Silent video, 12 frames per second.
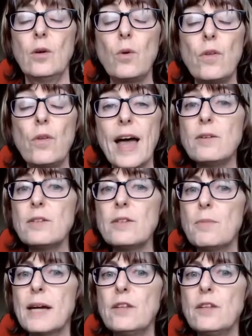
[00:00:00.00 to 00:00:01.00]
Without
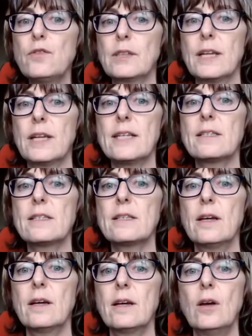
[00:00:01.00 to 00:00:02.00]
mindfulness,
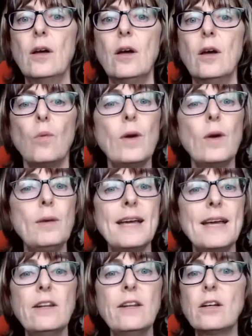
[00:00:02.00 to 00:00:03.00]
we may
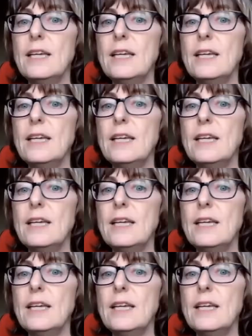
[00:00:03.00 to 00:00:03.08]
not